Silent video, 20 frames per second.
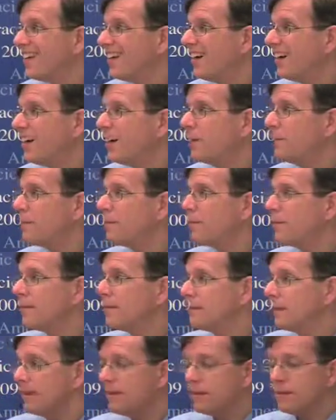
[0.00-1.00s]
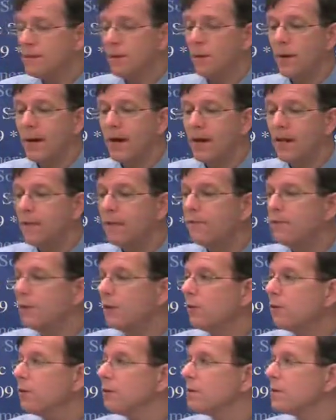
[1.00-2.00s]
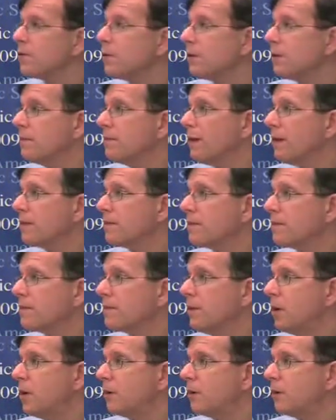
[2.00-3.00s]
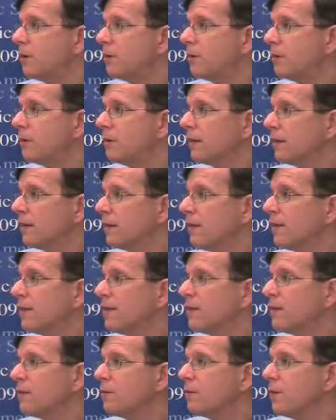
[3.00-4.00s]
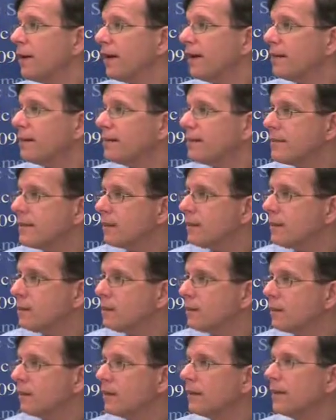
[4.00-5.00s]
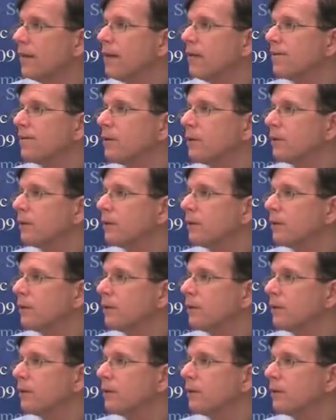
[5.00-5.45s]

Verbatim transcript: Um, so any of the groups where the mother smoked in early life, either pregnancy and early life,